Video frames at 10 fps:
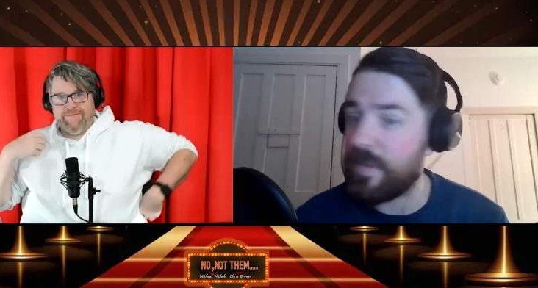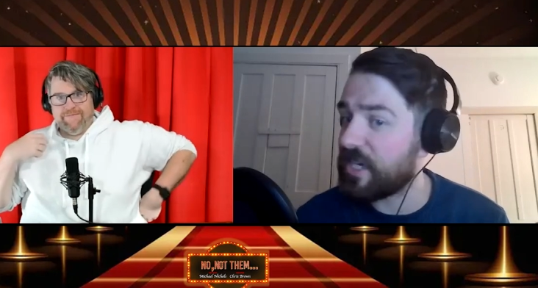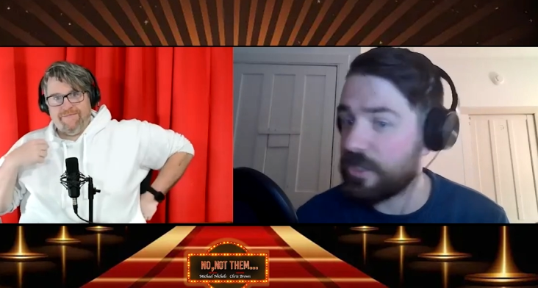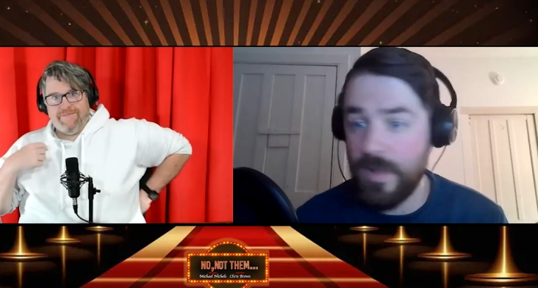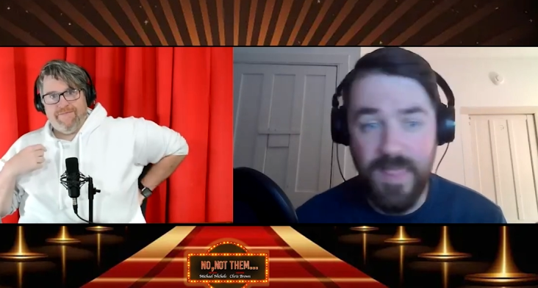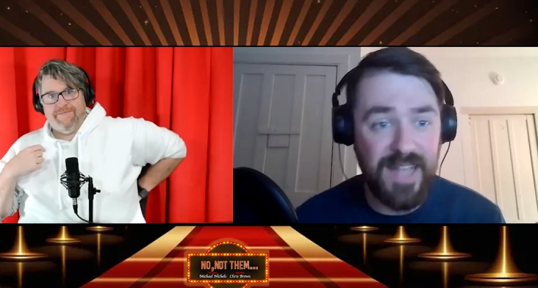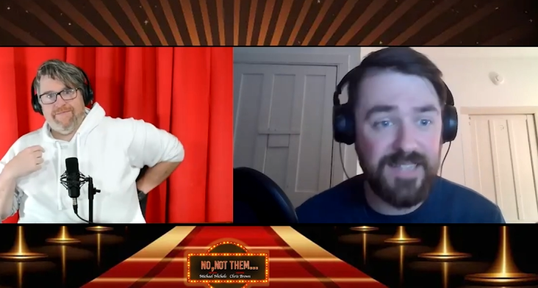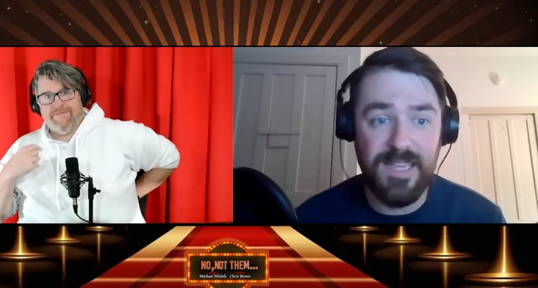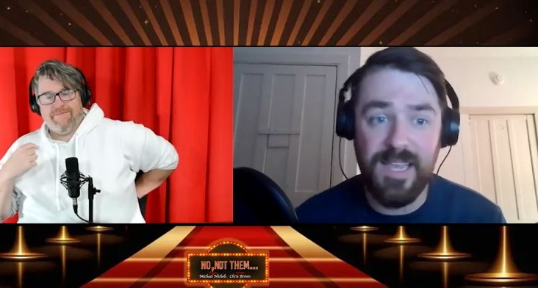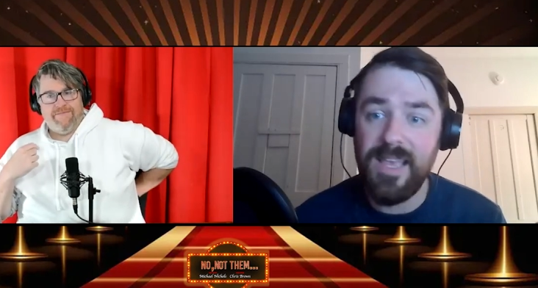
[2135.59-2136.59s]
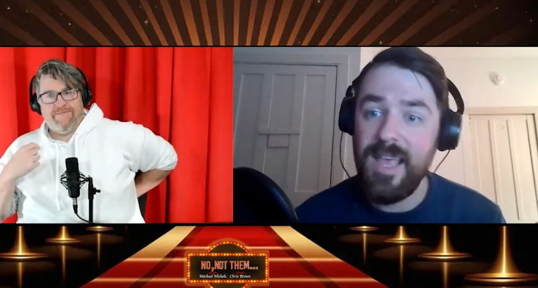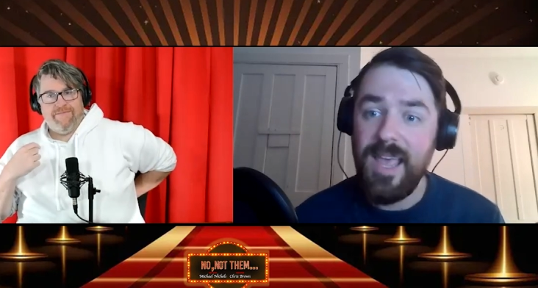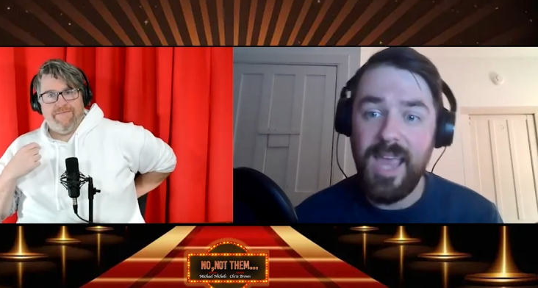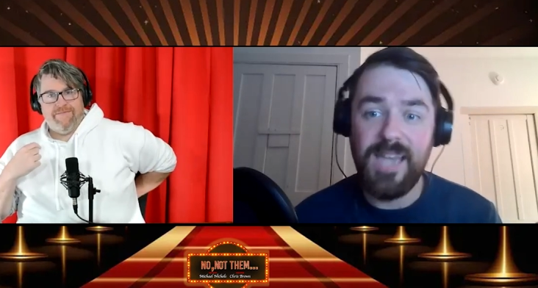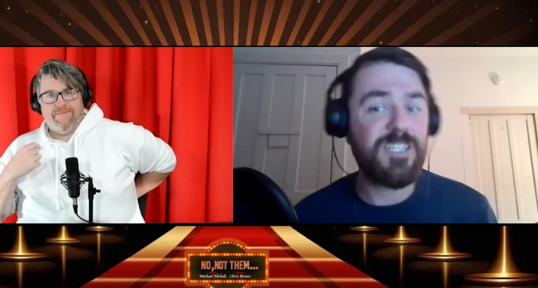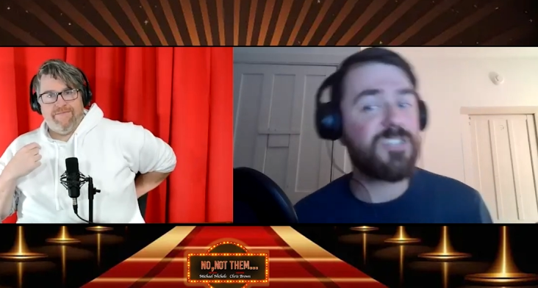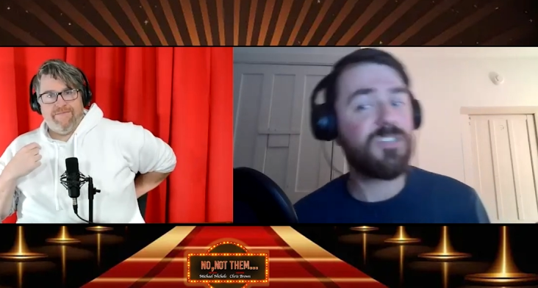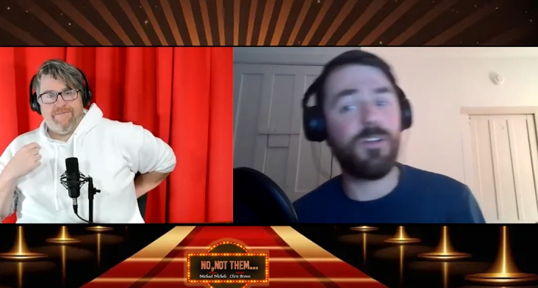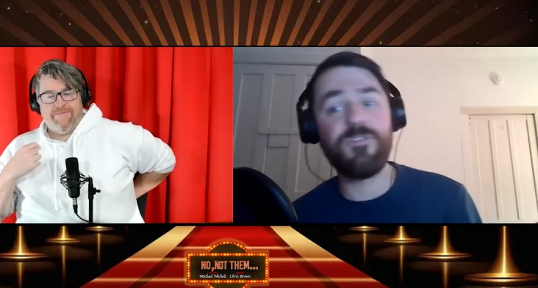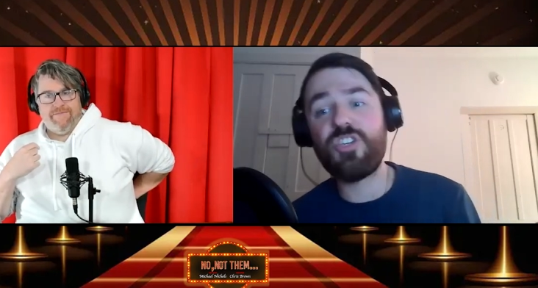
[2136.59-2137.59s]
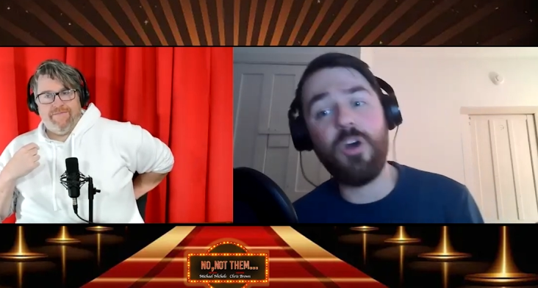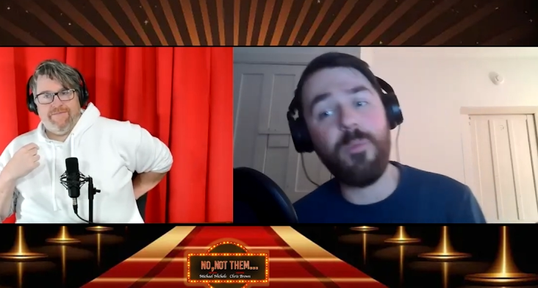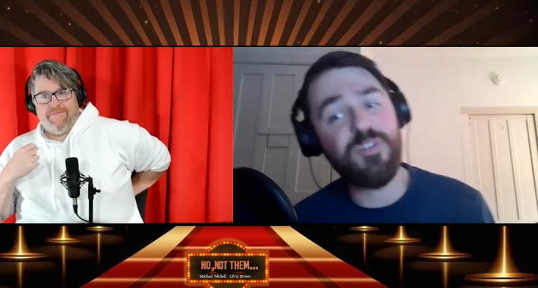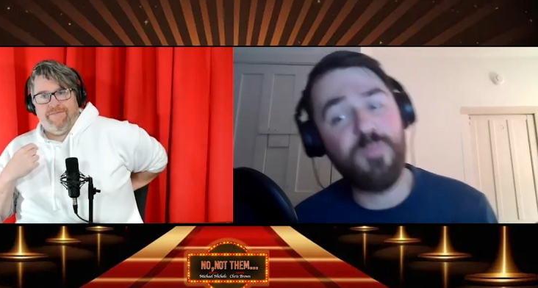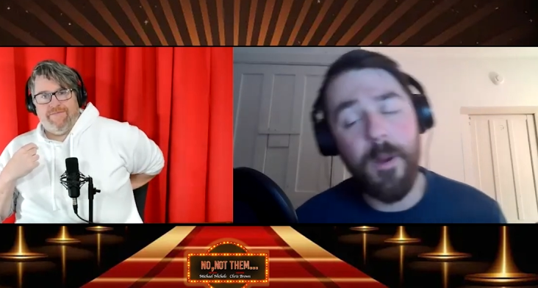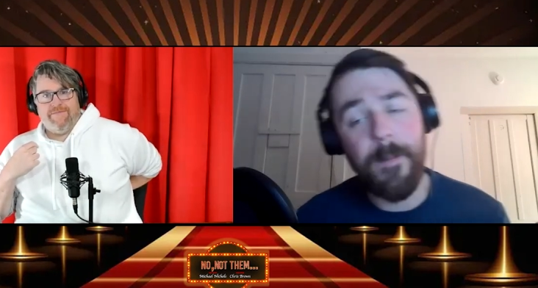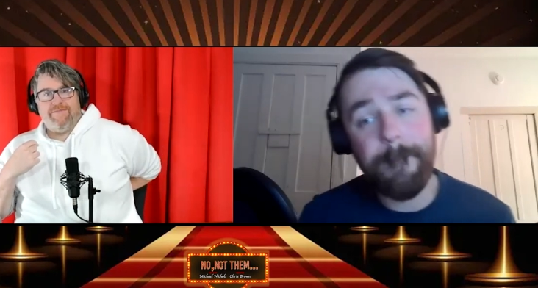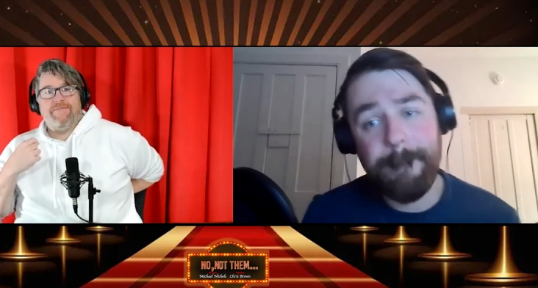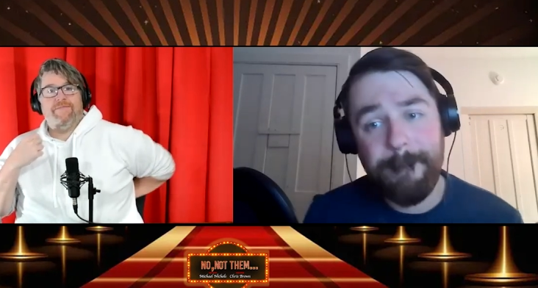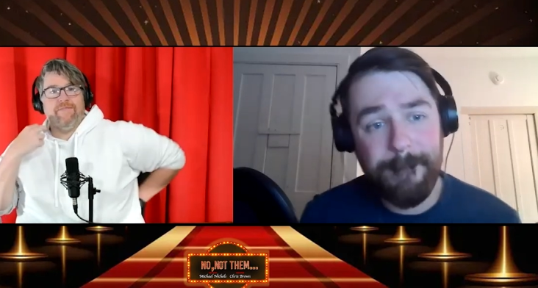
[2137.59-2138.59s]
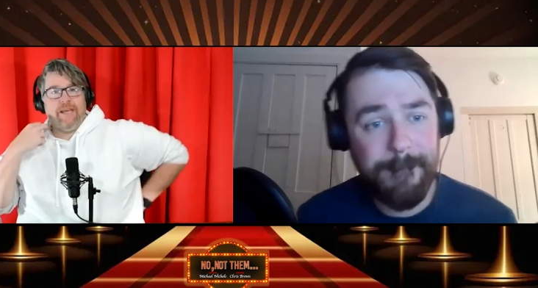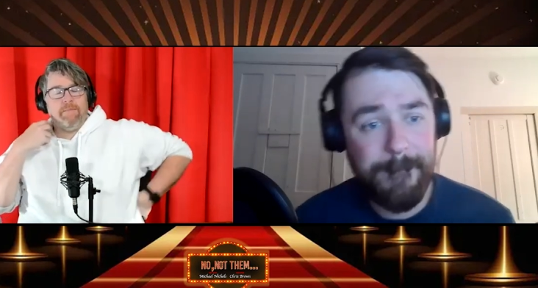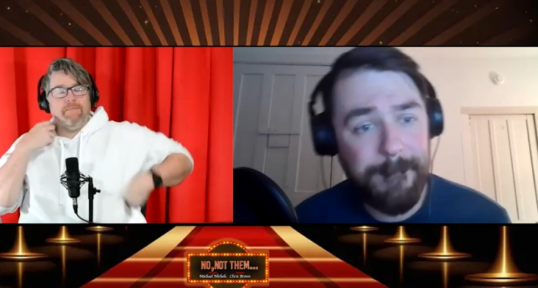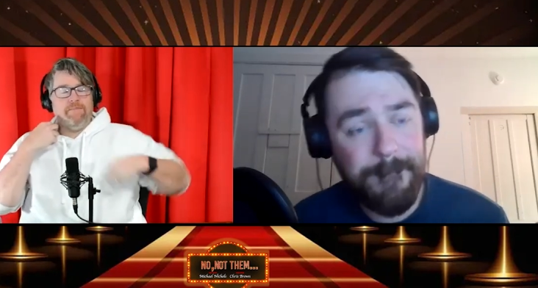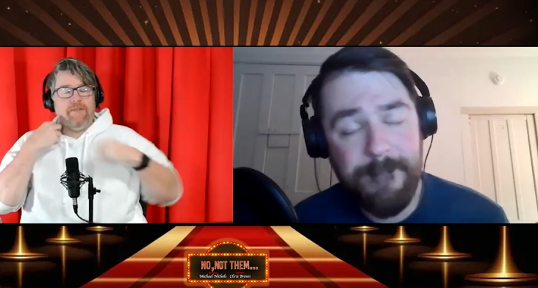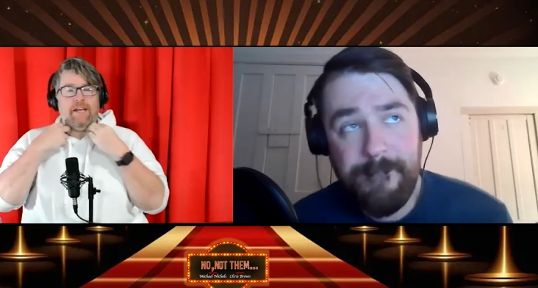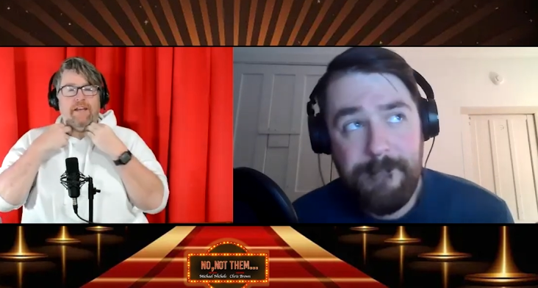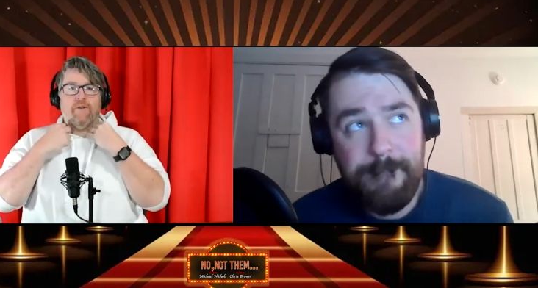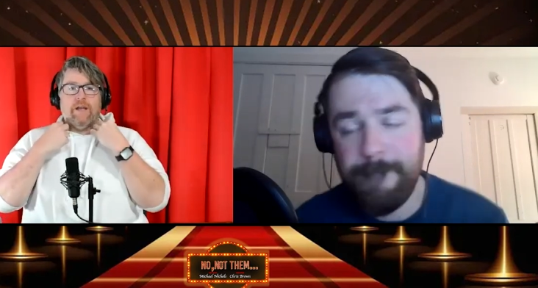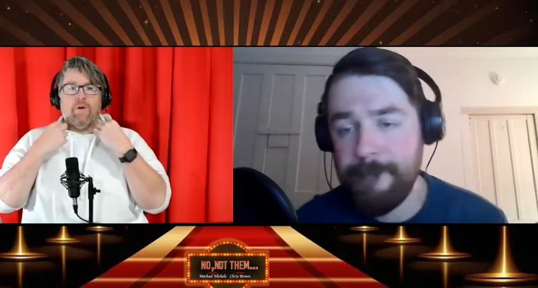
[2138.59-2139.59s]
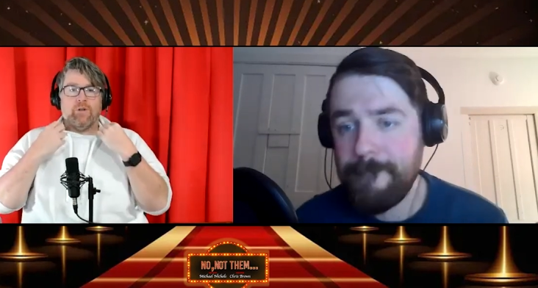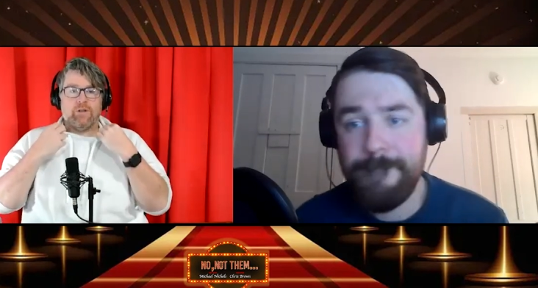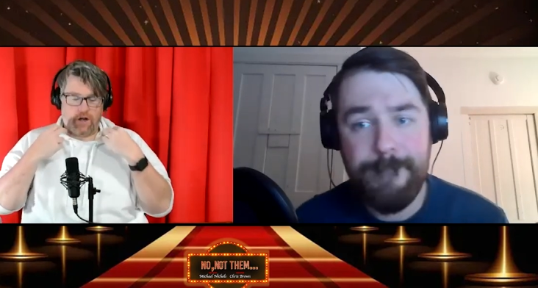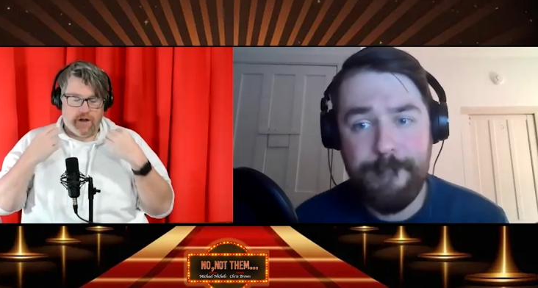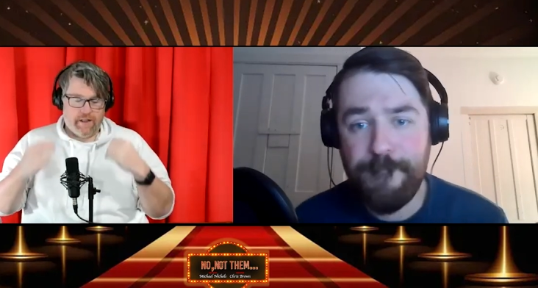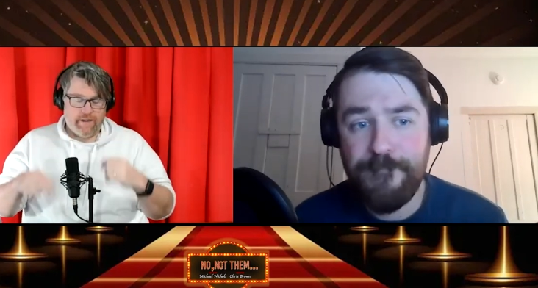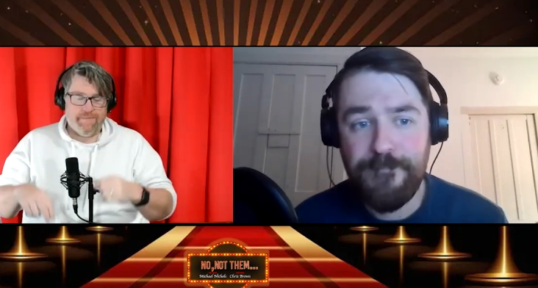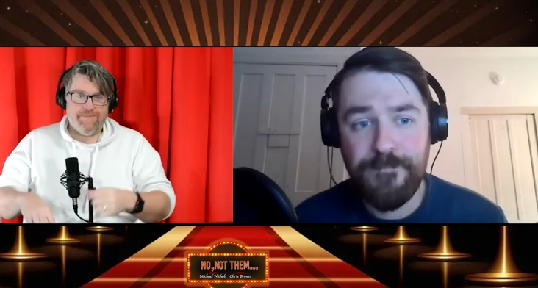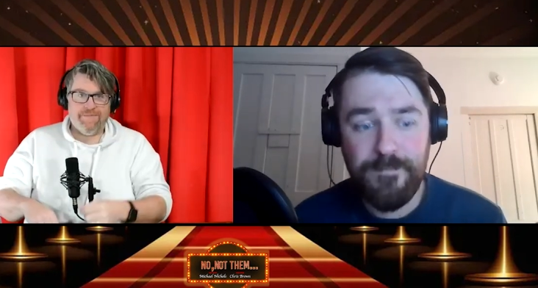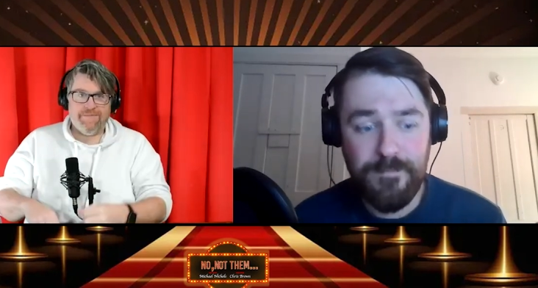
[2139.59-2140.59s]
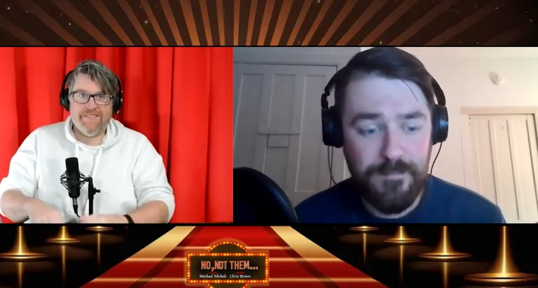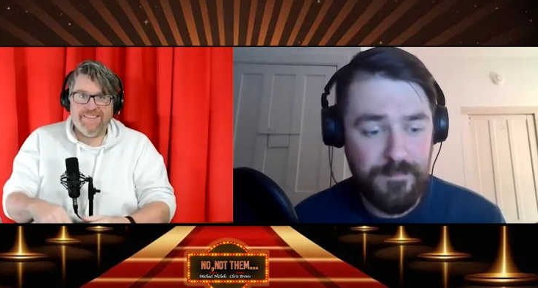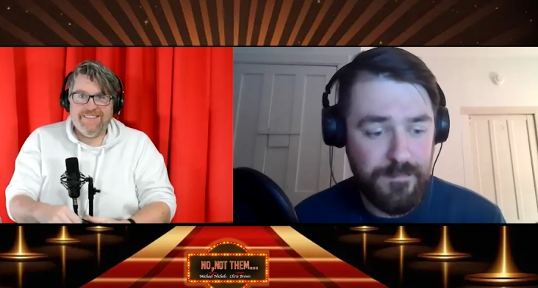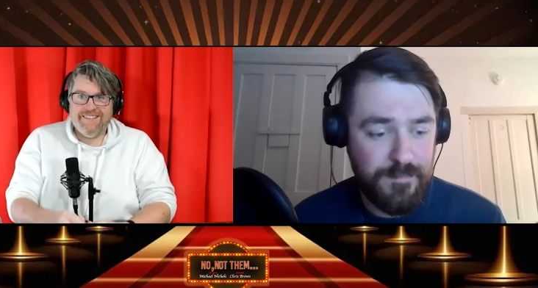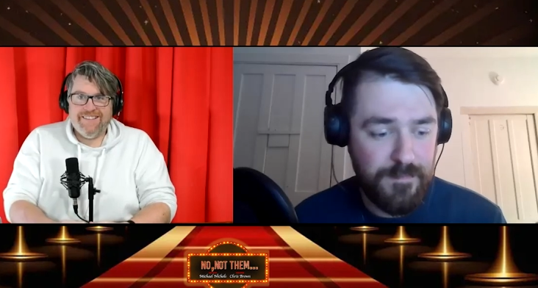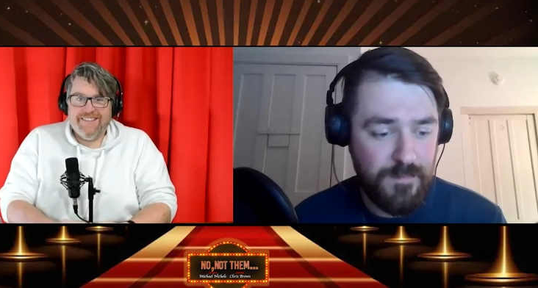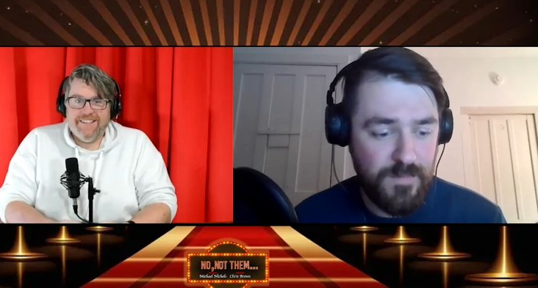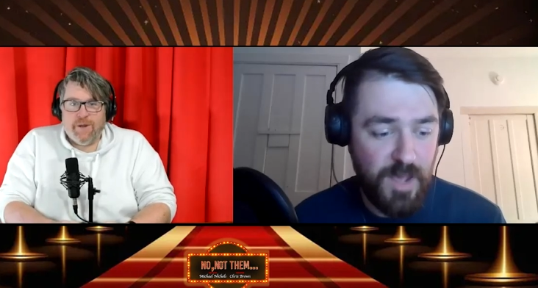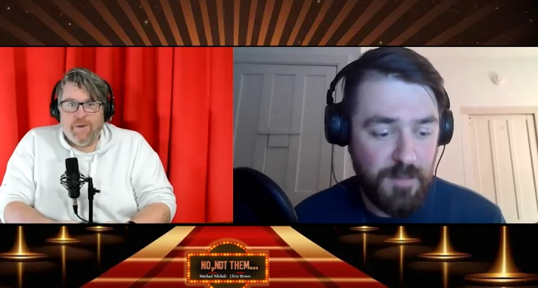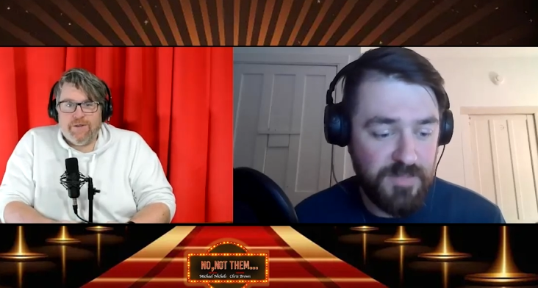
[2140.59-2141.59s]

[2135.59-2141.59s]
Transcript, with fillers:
Speaker 1: Picture, and that's it. And it deserved so much more.
Speaker 2: Yep, I agree wholeheartedly. So yep.